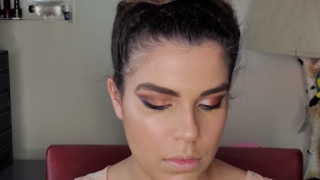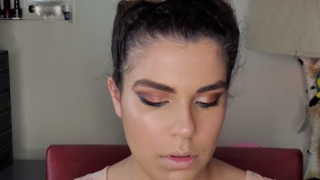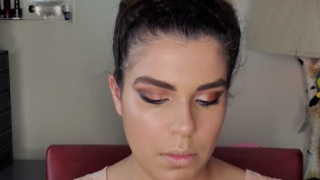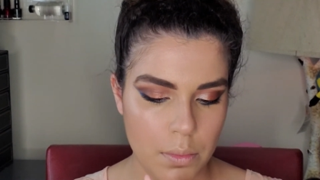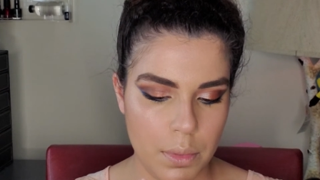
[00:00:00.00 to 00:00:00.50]

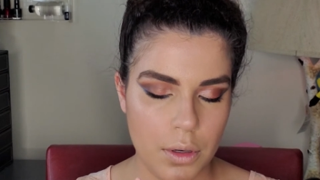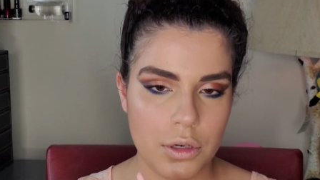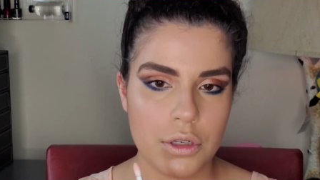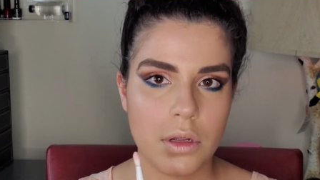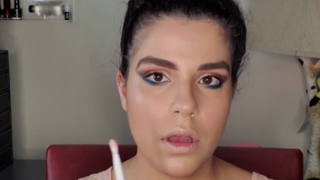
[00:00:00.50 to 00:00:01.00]
the
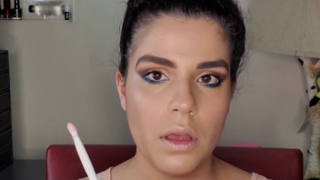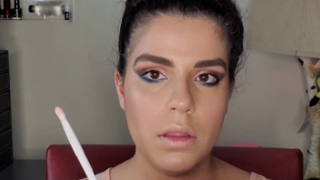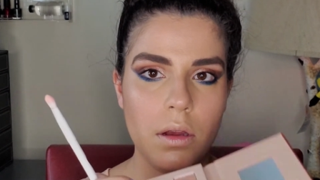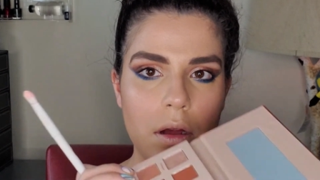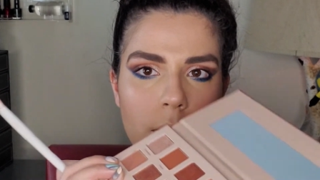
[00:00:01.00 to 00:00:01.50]
birch
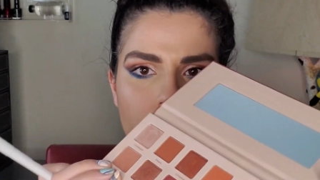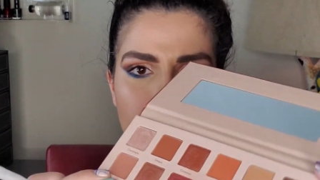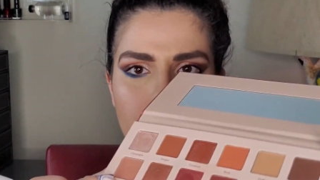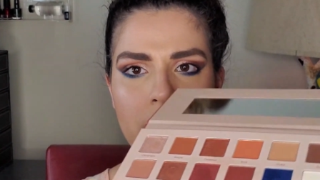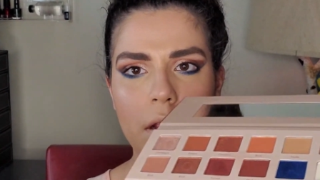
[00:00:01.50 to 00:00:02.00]
color.
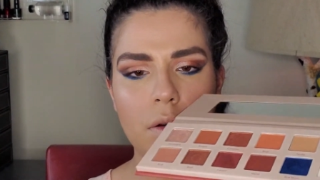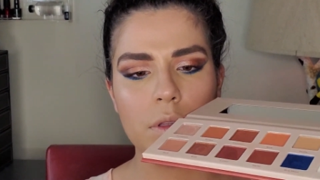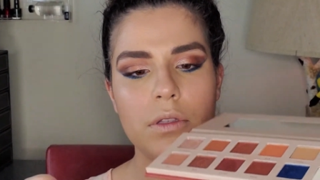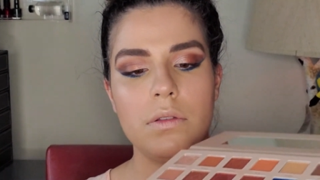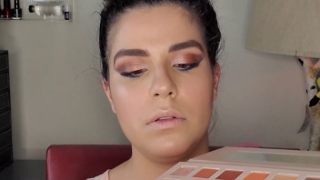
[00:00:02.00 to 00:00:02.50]
I know
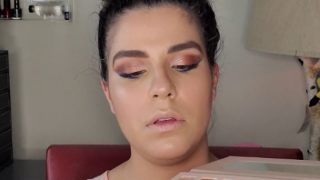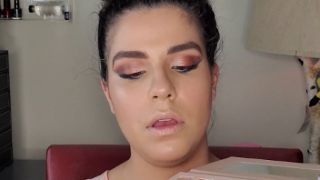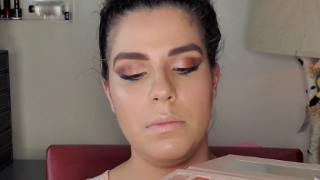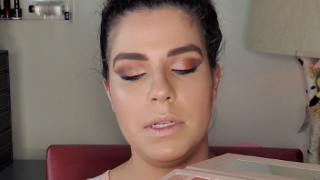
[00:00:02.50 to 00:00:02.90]
it's kind of